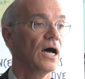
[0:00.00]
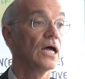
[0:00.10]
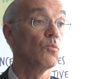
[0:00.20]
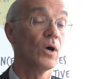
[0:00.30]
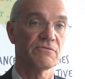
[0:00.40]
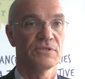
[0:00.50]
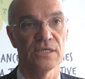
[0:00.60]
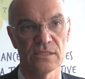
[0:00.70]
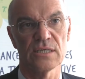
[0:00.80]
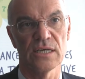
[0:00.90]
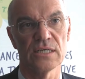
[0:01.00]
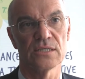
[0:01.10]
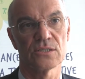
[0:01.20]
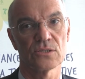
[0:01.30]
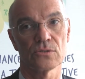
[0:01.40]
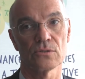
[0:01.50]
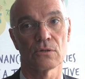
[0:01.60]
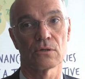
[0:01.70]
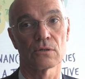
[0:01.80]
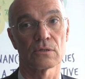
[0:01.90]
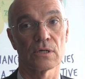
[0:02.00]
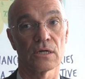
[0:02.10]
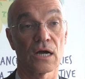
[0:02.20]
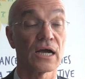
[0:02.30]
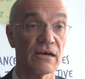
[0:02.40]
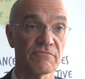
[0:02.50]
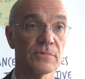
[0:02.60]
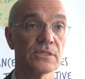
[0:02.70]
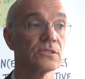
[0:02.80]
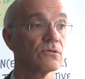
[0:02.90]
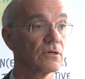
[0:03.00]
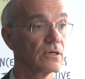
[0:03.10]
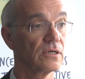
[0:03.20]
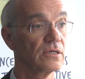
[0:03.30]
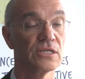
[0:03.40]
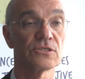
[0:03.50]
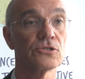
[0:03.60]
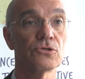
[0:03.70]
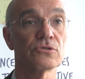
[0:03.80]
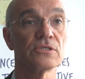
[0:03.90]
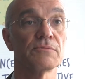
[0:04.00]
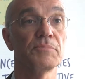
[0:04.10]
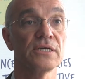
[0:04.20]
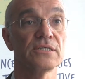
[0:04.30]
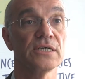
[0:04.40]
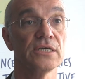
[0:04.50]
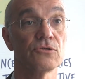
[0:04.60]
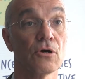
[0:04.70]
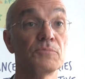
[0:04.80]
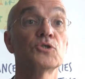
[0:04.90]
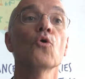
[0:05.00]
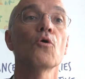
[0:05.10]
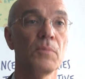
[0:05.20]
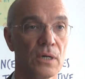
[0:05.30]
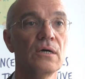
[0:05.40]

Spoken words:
And one of these is a government or an institution's ability to absorb